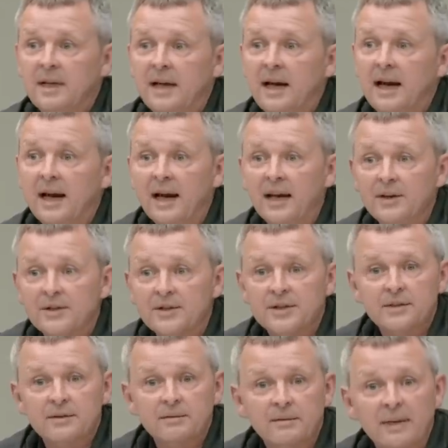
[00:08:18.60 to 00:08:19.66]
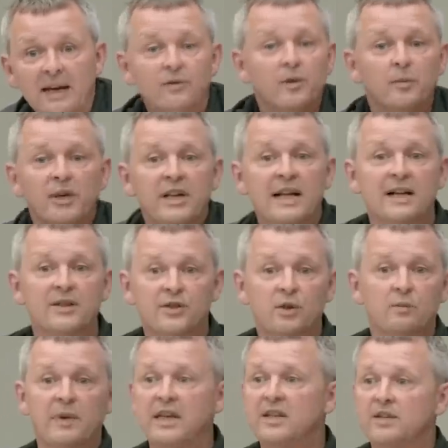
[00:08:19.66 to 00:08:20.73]
and everybody else who
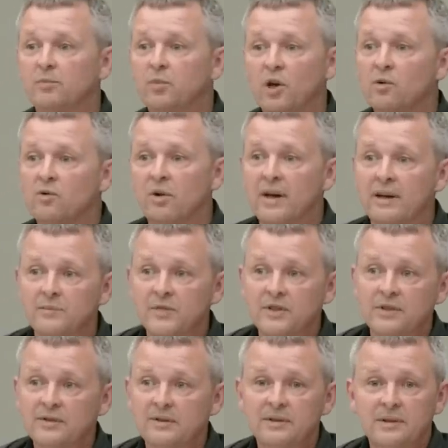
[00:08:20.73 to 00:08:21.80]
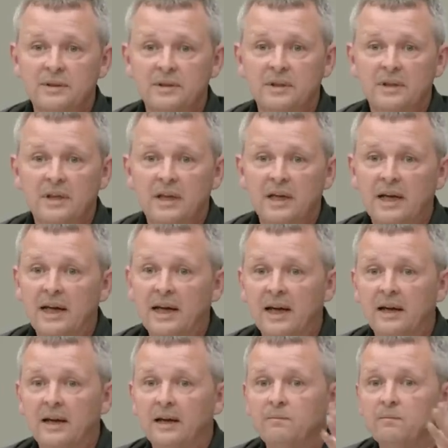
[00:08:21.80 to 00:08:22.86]
makes the programs.
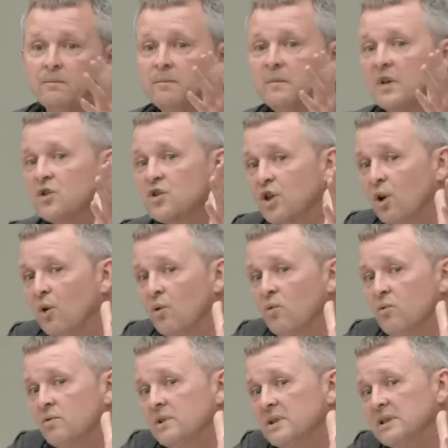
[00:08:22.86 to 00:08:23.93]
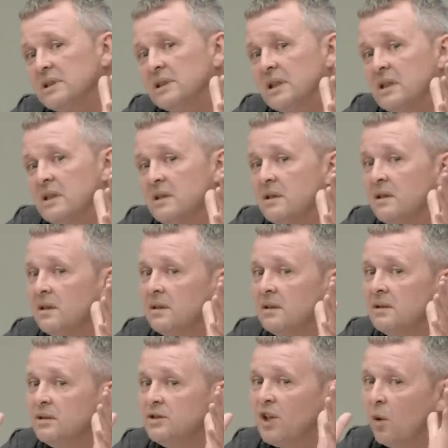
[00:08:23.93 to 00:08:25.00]
Um, so
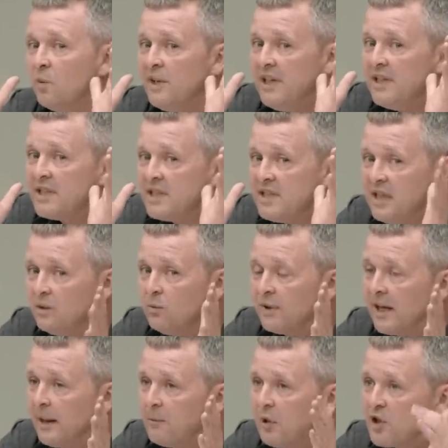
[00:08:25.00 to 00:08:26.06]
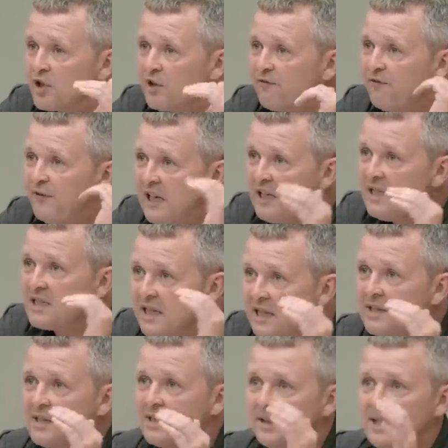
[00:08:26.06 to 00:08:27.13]
don't we need to deal with that? Because it feeds
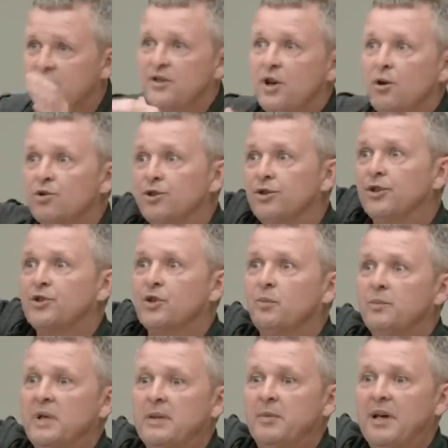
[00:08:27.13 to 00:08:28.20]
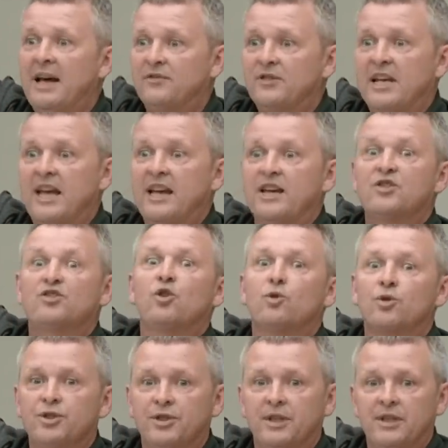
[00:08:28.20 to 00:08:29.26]
into this notion that some people have to get
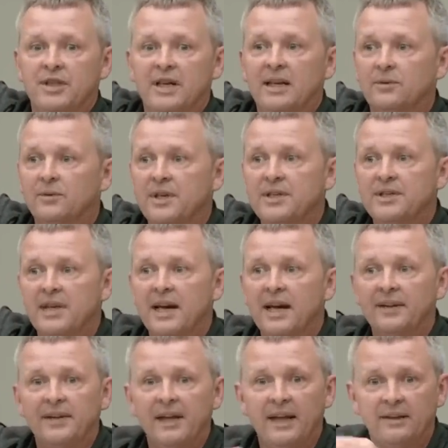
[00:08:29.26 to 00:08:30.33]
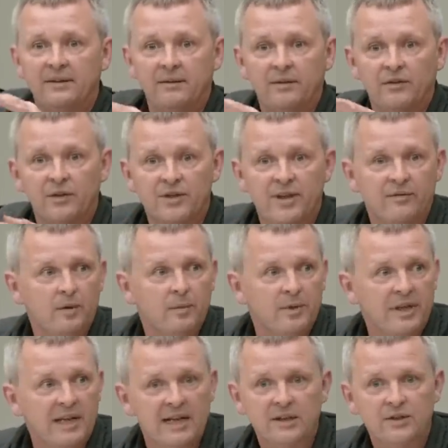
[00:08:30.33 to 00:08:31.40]
extortionate salaries, and then there's
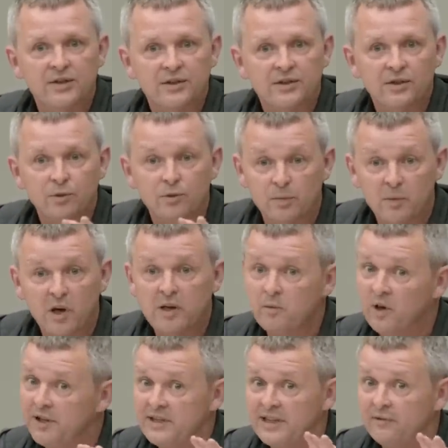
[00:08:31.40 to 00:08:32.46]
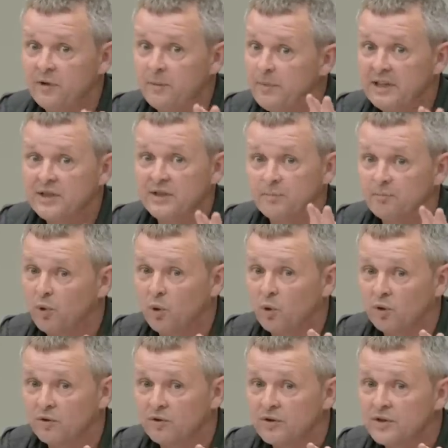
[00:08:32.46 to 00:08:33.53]
everybody else, who, to my mind, is every bit as
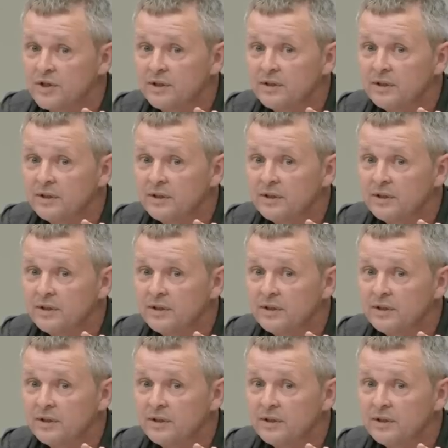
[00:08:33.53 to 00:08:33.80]
important